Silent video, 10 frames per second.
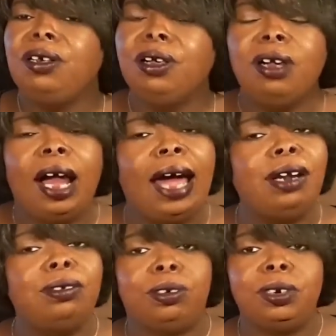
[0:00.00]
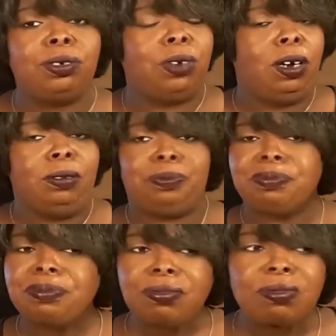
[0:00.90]
Girl, I don't know what's wrong
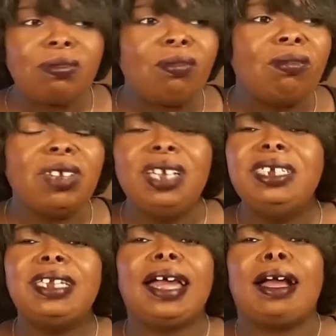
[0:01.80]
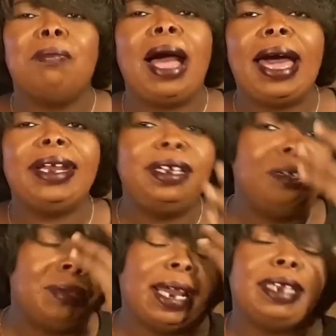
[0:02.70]
it's like I'm hot in here,
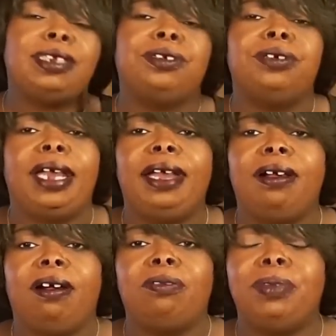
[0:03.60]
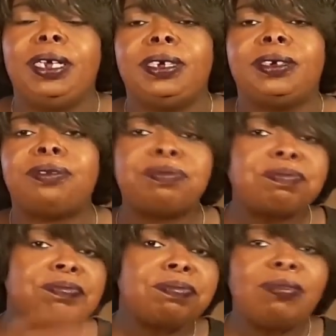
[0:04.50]
but I had to turn the air off because
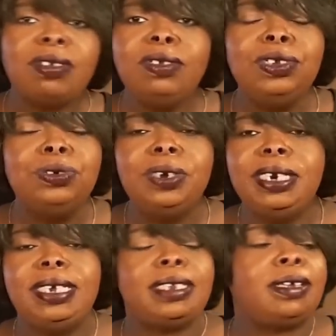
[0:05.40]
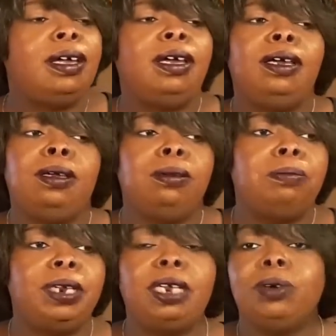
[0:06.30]
I'm doing this.
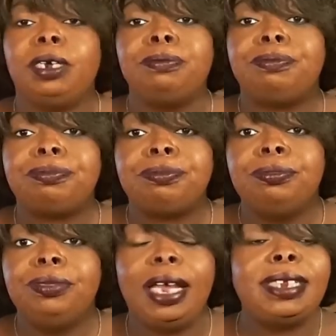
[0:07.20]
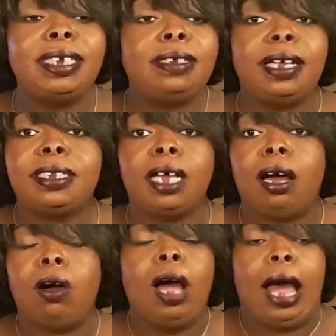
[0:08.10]
But anyway, that's it. That's
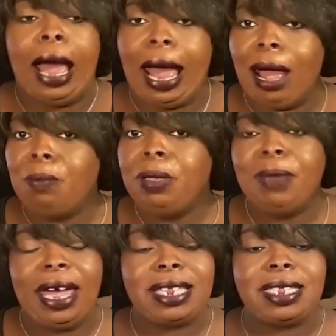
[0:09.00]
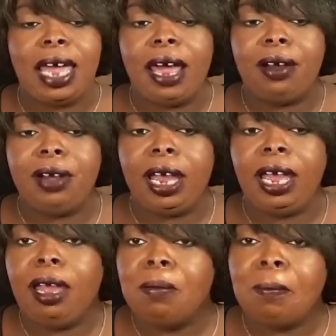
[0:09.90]
all. I'll be back
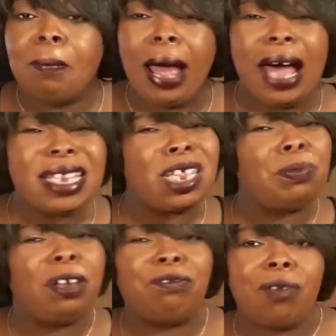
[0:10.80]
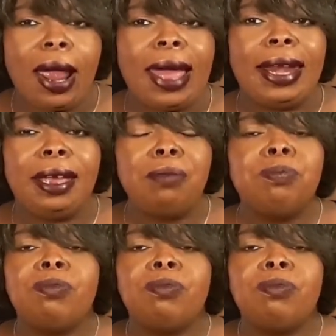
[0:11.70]
Saturday, possibly Friday.